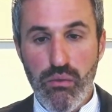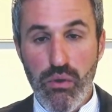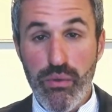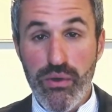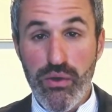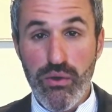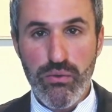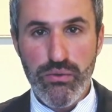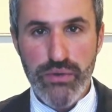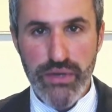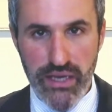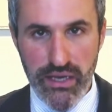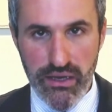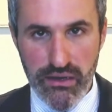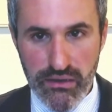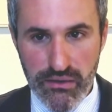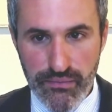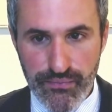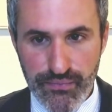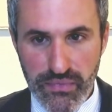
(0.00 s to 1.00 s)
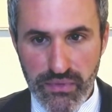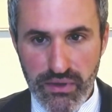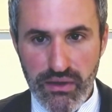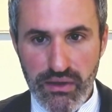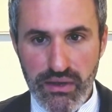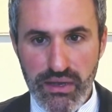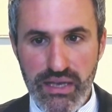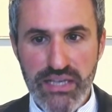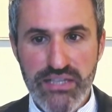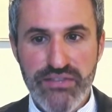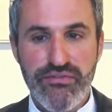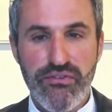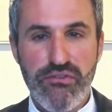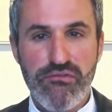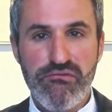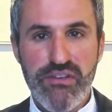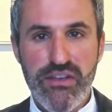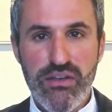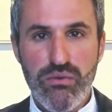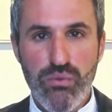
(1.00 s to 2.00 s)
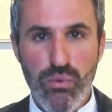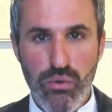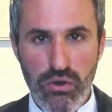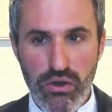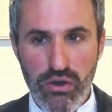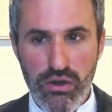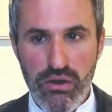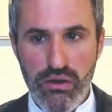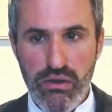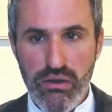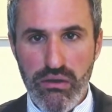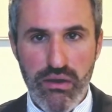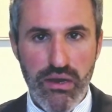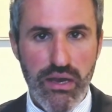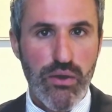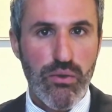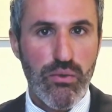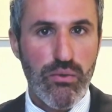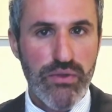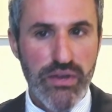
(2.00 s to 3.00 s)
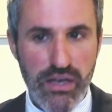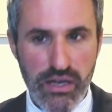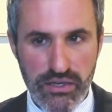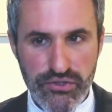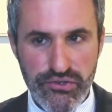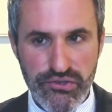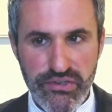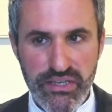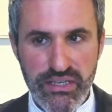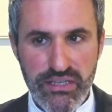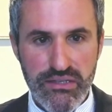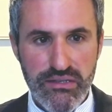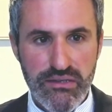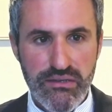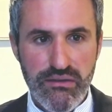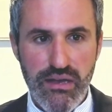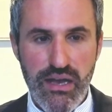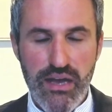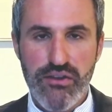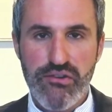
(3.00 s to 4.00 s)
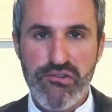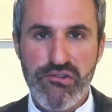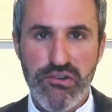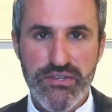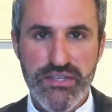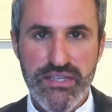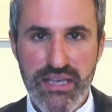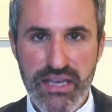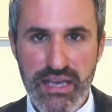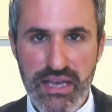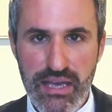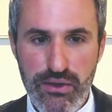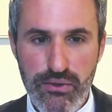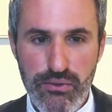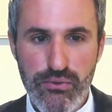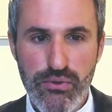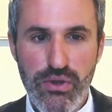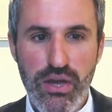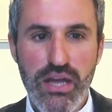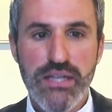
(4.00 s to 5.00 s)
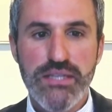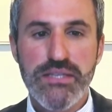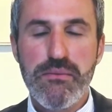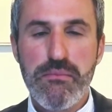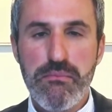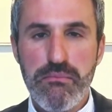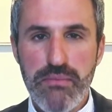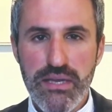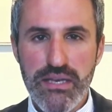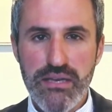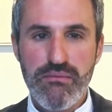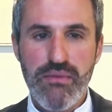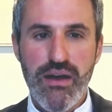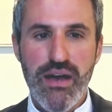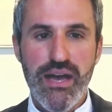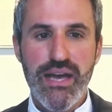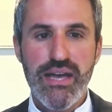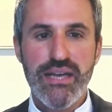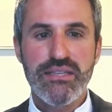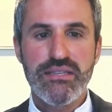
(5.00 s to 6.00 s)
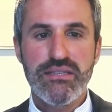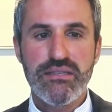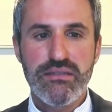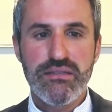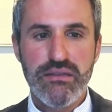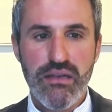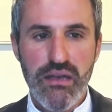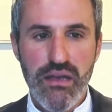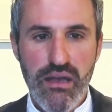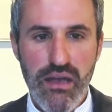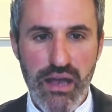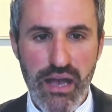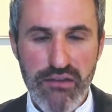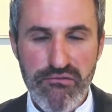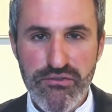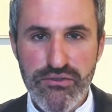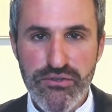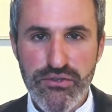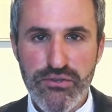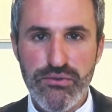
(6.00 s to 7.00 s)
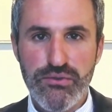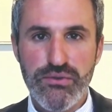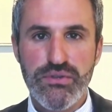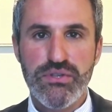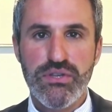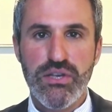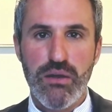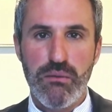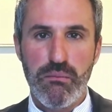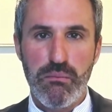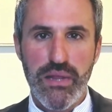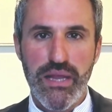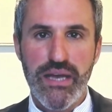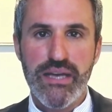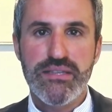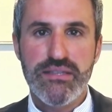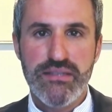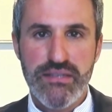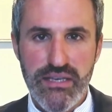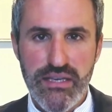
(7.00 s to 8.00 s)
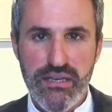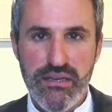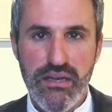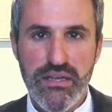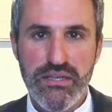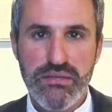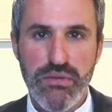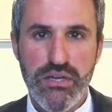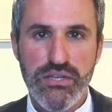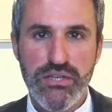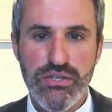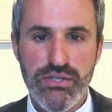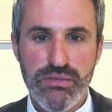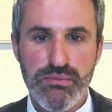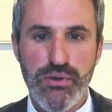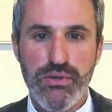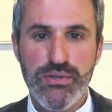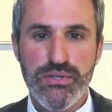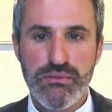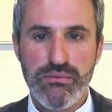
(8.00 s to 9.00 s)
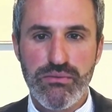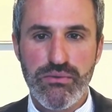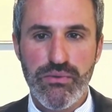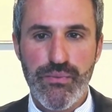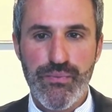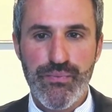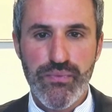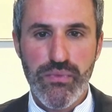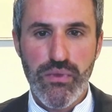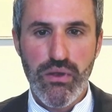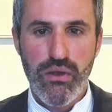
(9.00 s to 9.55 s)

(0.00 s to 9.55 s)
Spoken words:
what we all need, is for real work in all the countries and across the EU to minimize and reduce complexity as much as possible.